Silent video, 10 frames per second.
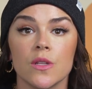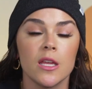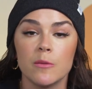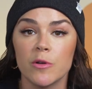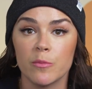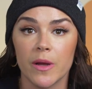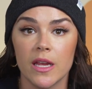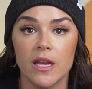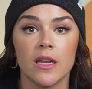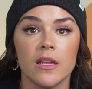In Built by
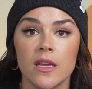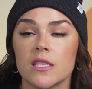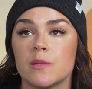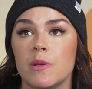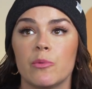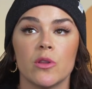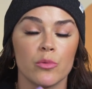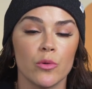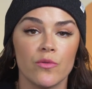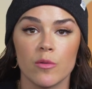Annie, yes, people
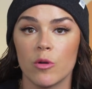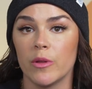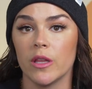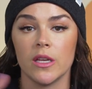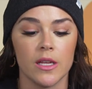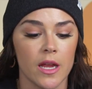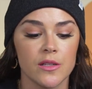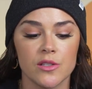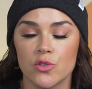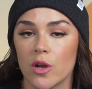improve their mobility, gain
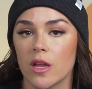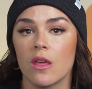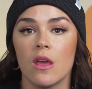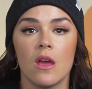strength,